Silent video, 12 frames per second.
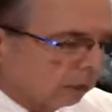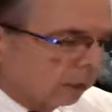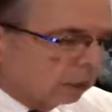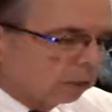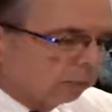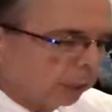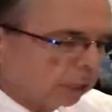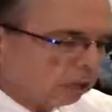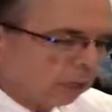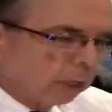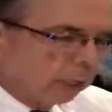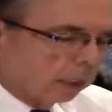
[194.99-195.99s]
it
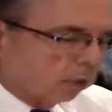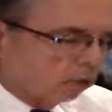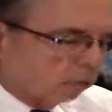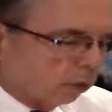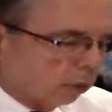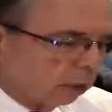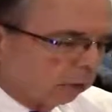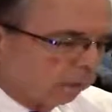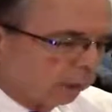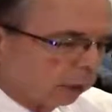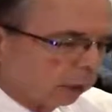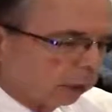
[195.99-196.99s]
spins around like a drill, and
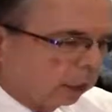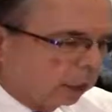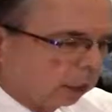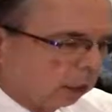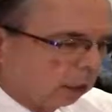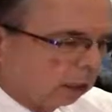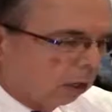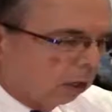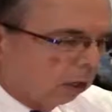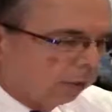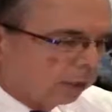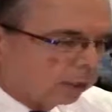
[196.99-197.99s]
we can clean
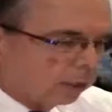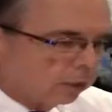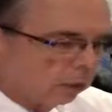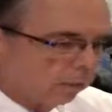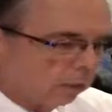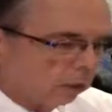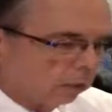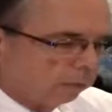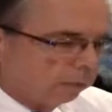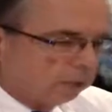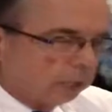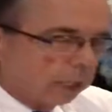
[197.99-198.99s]
all this stuff
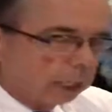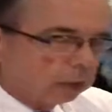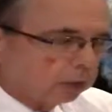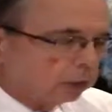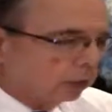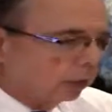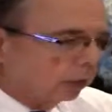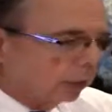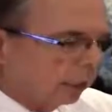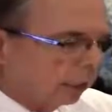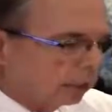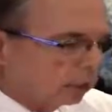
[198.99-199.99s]
off your lashes and
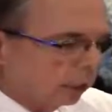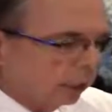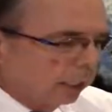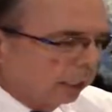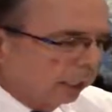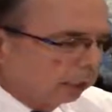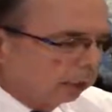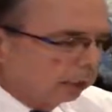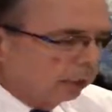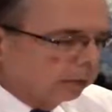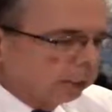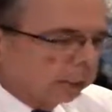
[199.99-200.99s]
lids,
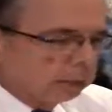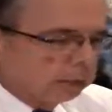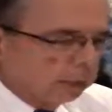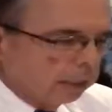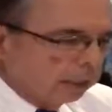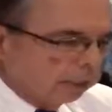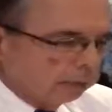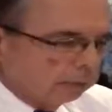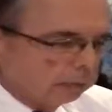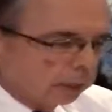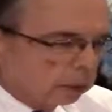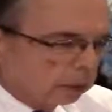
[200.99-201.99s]
and then
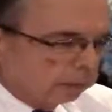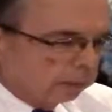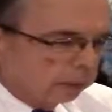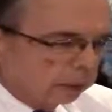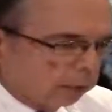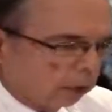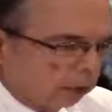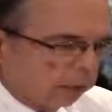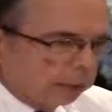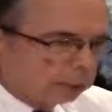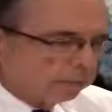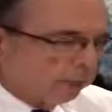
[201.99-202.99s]
get all
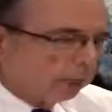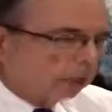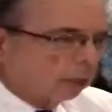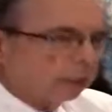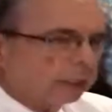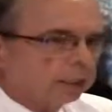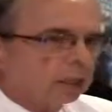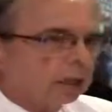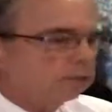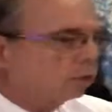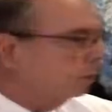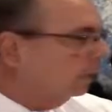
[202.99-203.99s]
this matter cleaned
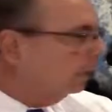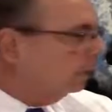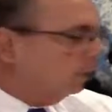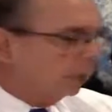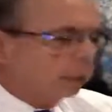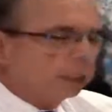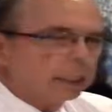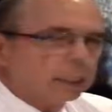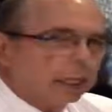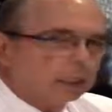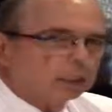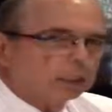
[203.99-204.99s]
off, so then you can get
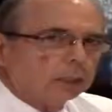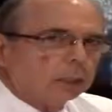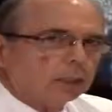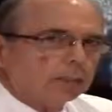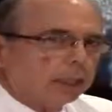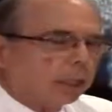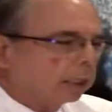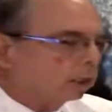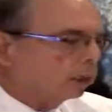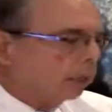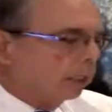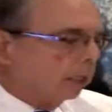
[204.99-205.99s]
down to the
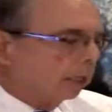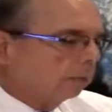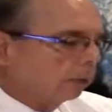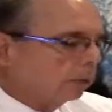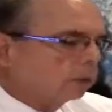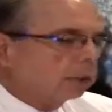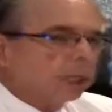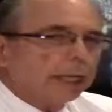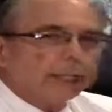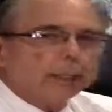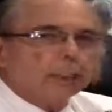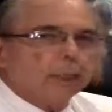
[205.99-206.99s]
Demodex. And we use an
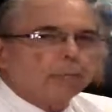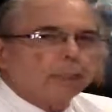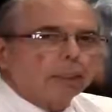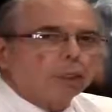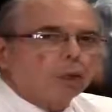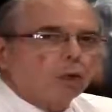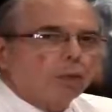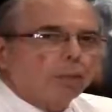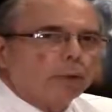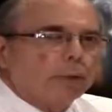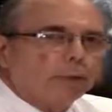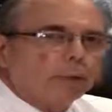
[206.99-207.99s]
antiseptic
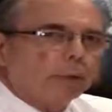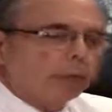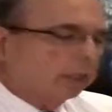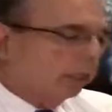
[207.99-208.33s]
soap that